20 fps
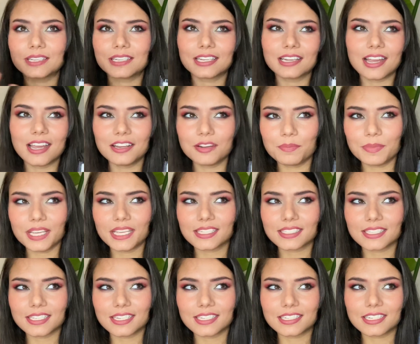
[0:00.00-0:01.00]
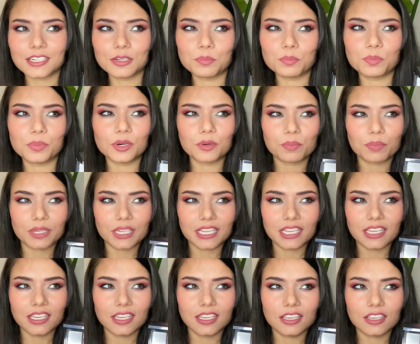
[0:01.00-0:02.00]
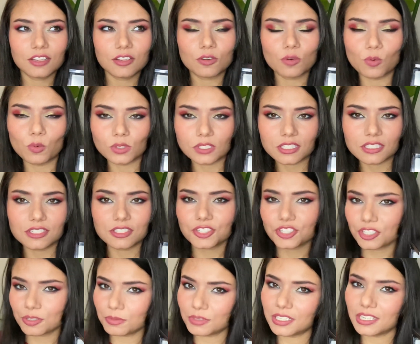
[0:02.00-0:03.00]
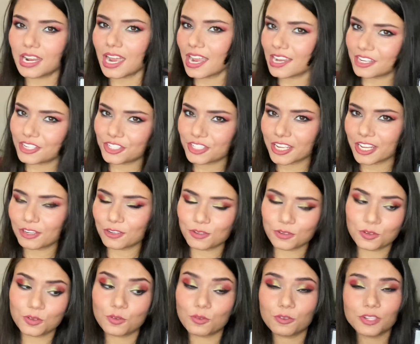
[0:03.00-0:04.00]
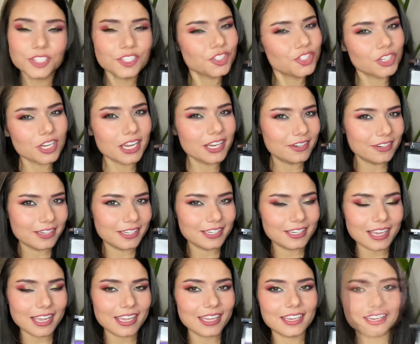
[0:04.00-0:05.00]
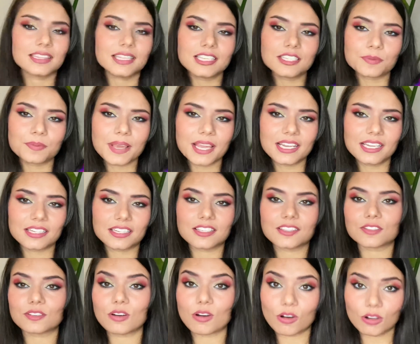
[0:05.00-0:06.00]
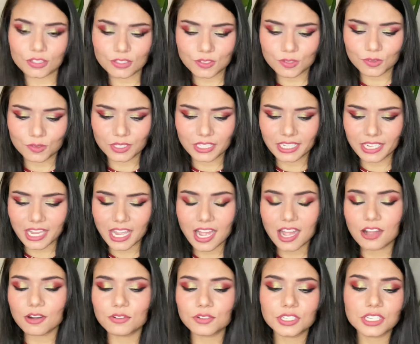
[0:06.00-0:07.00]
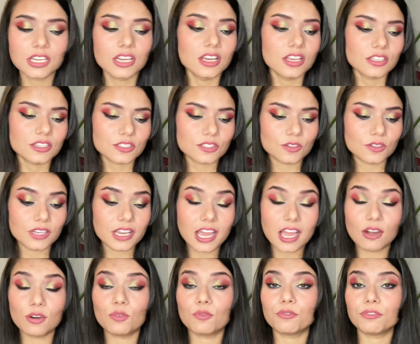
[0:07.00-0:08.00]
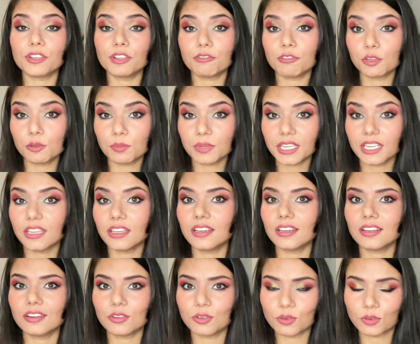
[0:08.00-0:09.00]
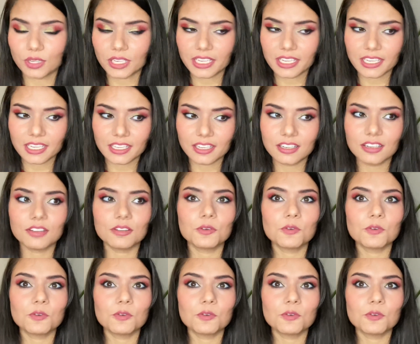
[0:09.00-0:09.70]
kind of makes it a purpley golden shimmer eyeshadow, which I really like. This palette is also rolling out, so now we will be rolling in